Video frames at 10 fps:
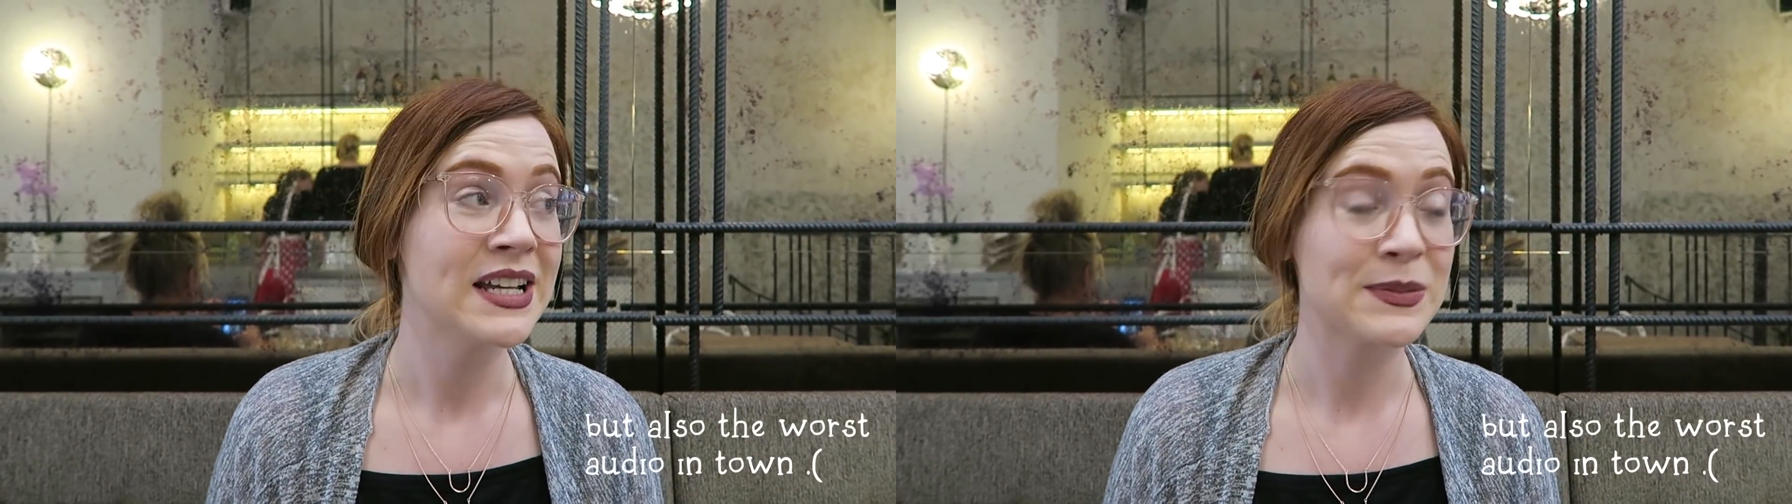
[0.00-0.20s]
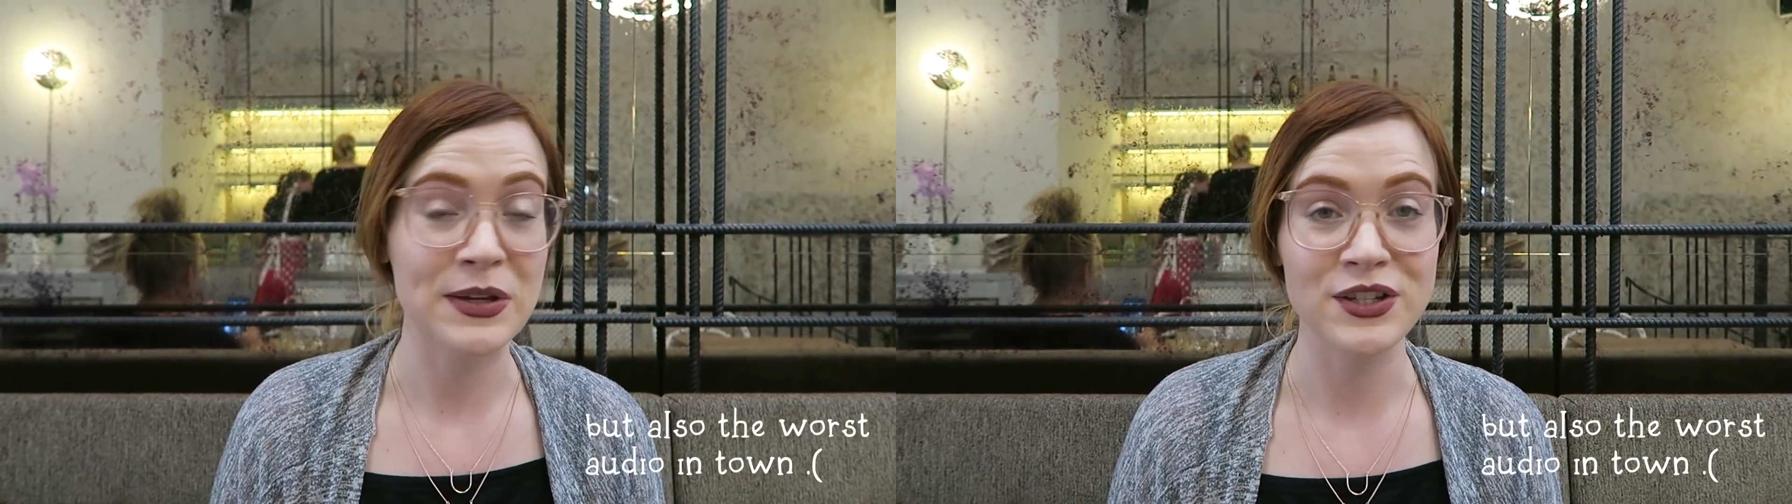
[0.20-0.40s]

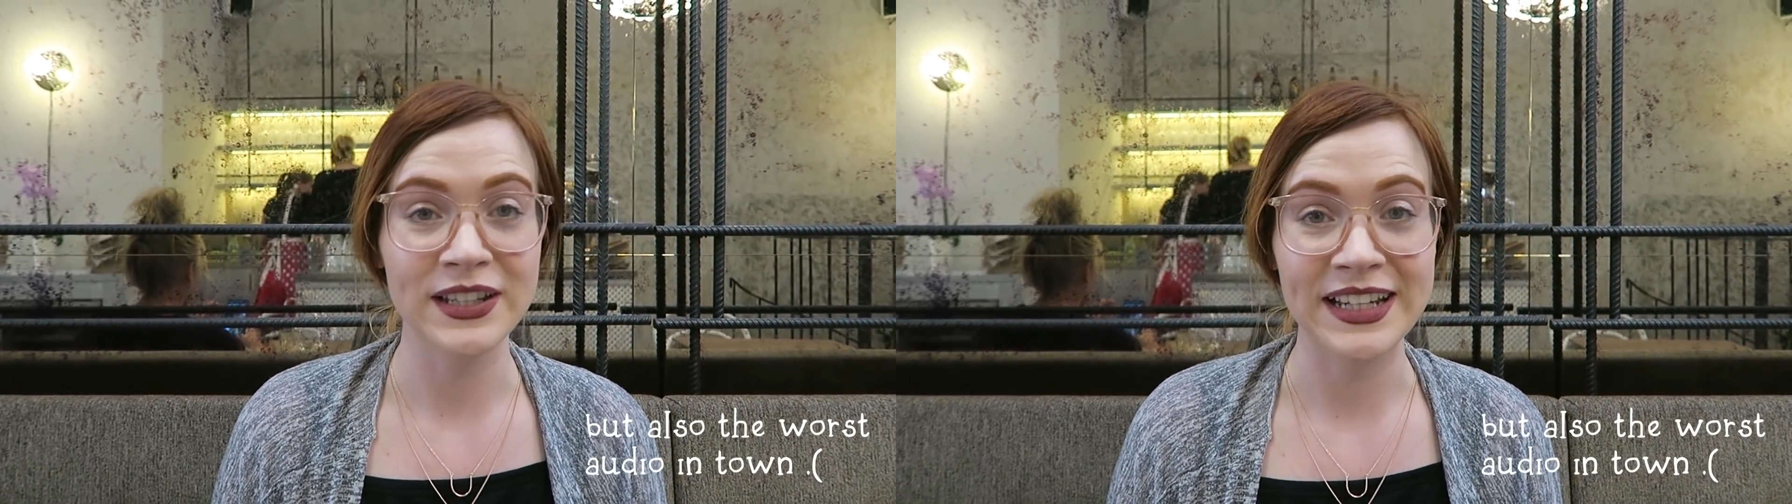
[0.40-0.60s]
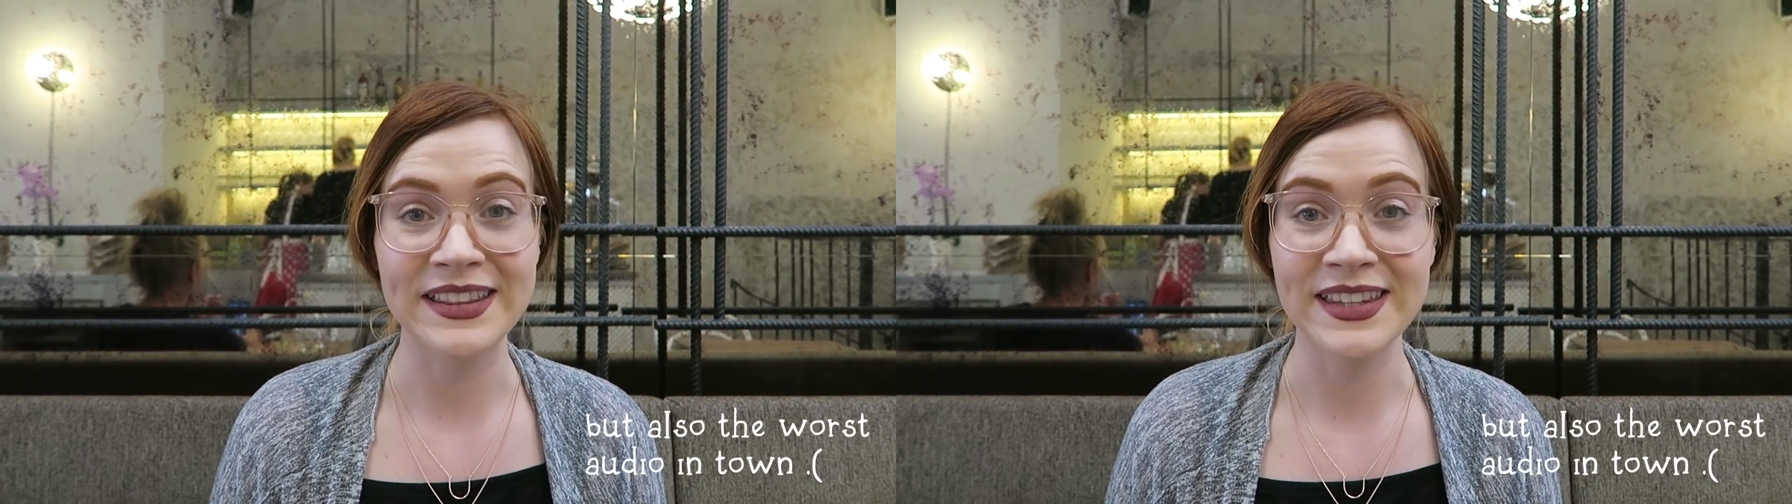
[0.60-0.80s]

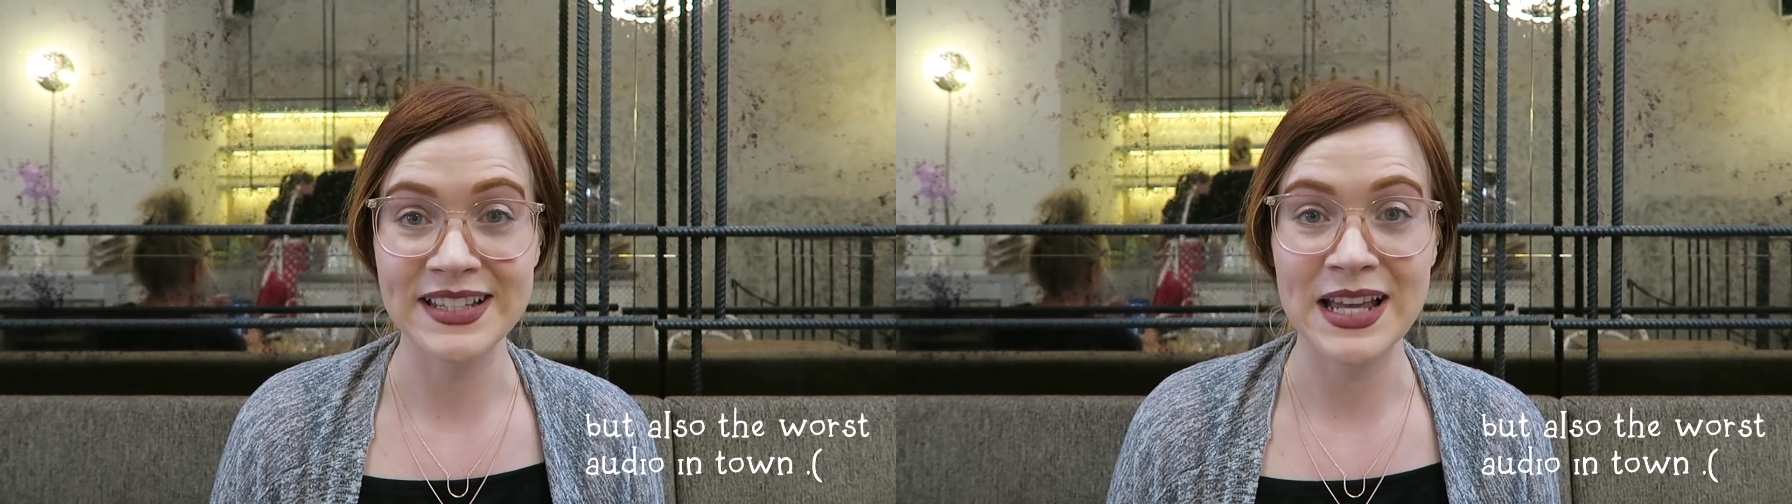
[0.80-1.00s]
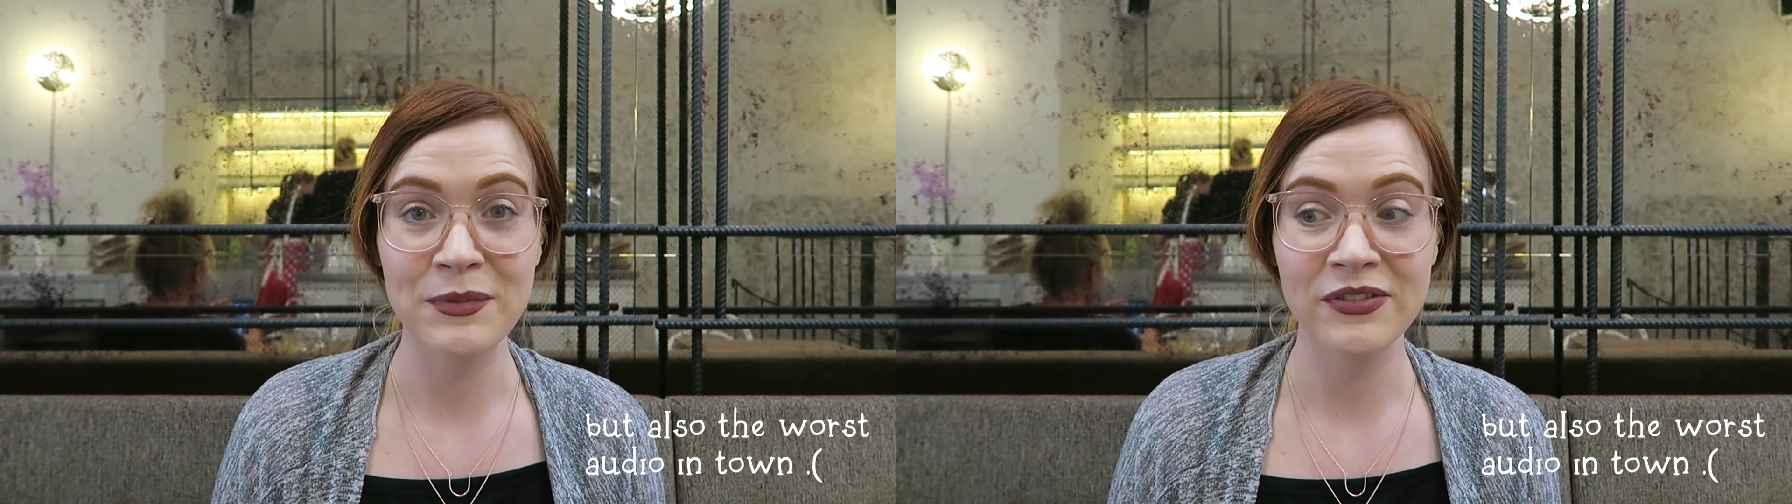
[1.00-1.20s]
especially at
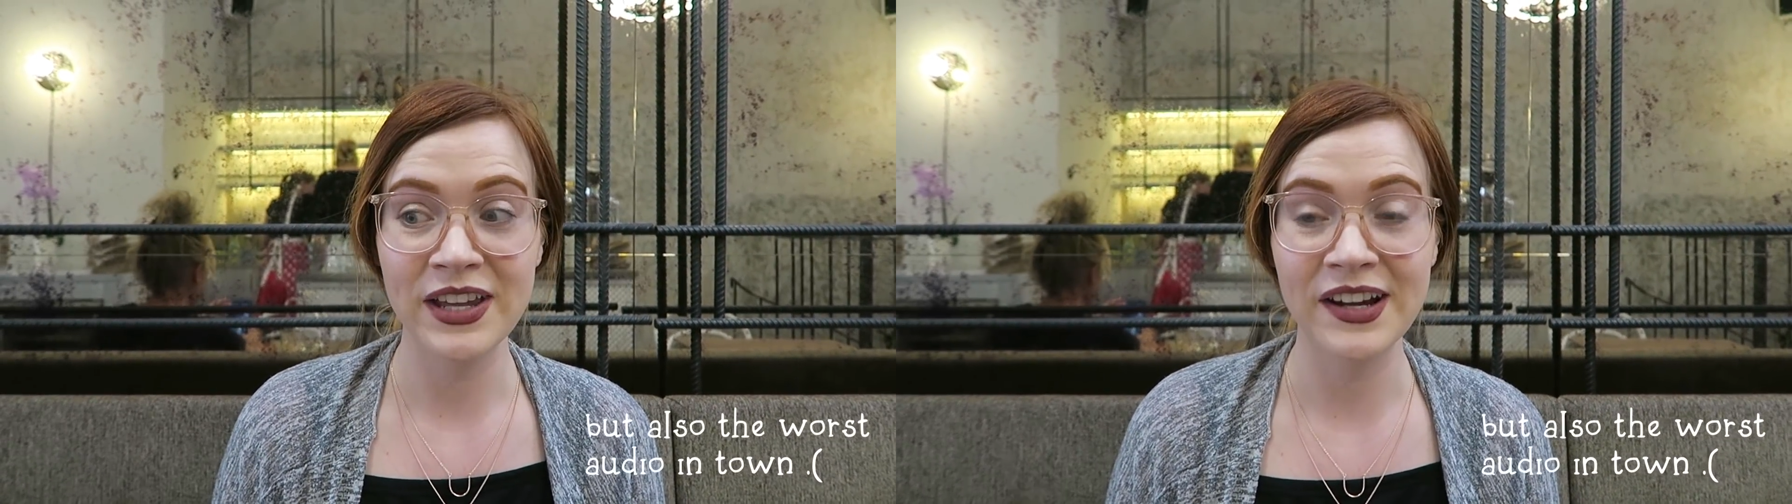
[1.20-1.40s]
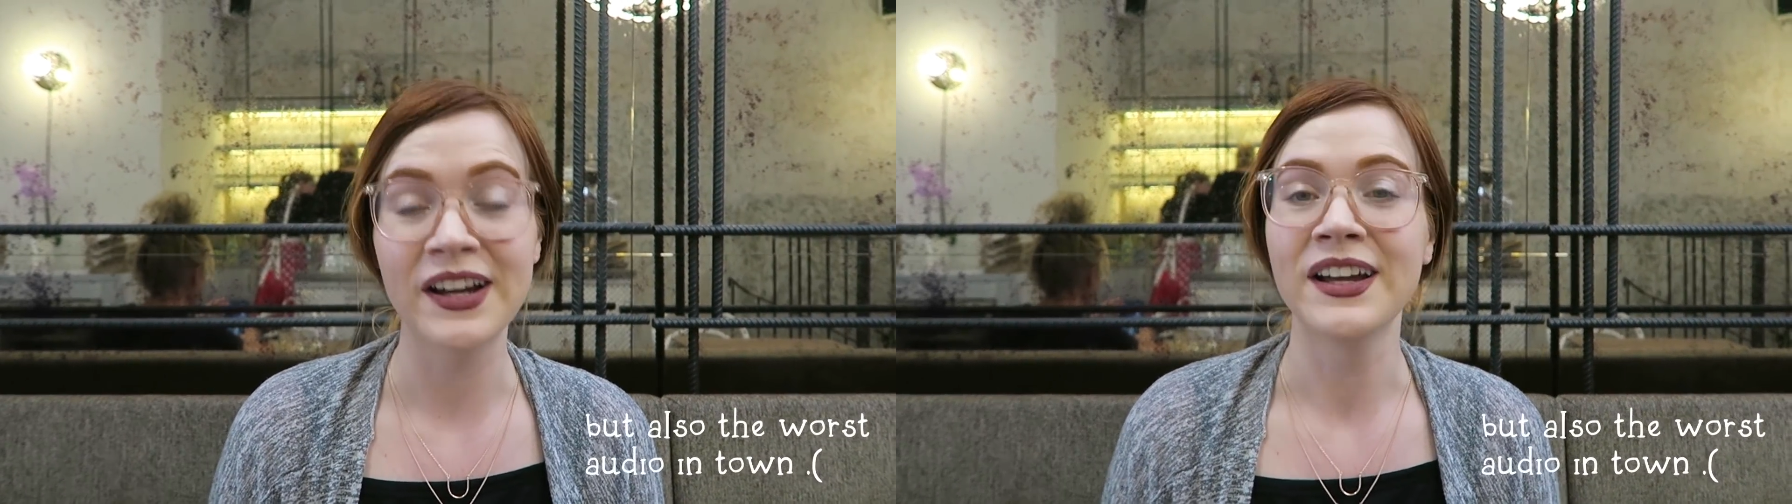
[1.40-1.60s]
this time
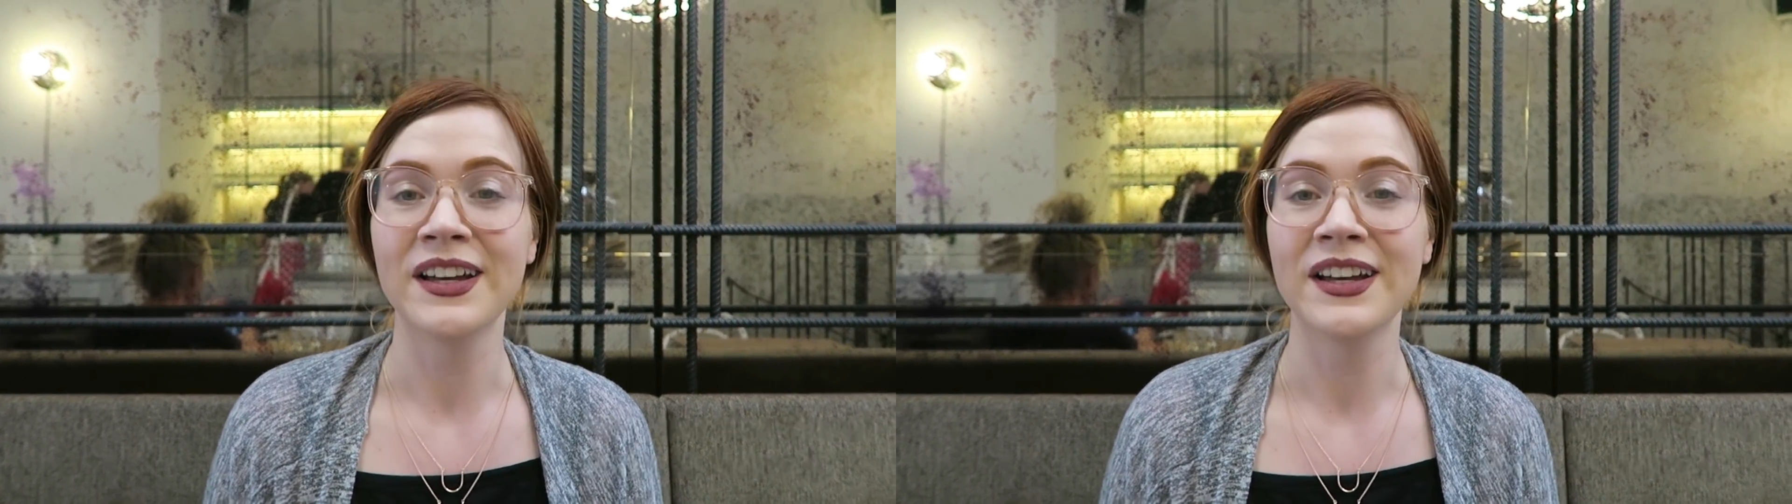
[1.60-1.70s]
of year.